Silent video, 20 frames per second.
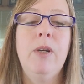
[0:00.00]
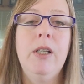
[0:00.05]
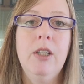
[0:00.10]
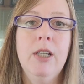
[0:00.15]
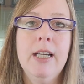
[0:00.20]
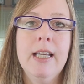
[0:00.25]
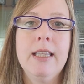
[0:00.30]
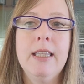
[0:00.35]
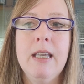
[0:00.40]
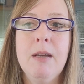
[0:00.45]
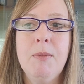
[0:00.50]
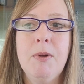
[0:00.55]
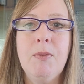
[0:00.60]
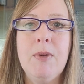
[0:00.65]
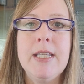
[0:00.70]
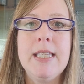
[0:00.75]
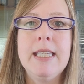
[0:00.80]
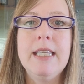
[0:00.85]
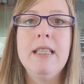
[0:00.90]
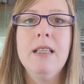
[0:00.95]
We look at them and
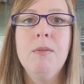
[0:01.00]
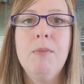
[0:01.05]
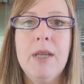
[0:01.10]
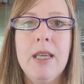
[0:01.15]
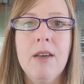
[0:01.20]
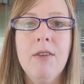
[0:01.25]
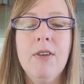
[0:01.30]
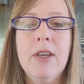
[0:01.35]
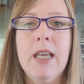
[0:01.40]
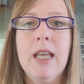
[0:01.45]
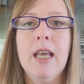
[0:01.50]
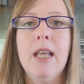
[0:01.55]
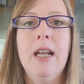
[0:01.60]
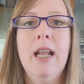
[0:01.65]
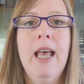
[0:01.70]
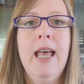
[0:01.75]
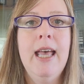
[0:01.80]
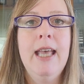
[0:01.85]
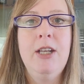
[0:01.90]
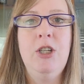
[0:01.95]
we see them giving it
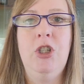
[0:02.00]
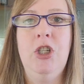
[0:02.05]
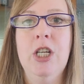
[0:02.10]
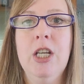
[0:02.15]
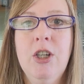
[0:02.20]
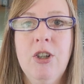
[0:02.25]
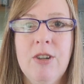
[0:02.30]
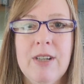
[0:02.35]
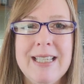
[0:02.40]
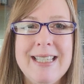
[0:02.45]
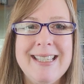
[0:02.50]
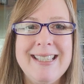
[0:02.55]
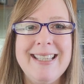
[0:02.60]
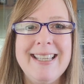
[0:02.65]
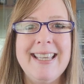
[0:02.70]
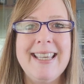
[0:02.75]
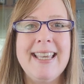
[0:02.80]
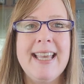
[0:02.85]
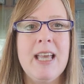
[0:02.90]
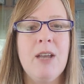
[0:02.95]

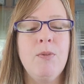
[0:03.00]
generously.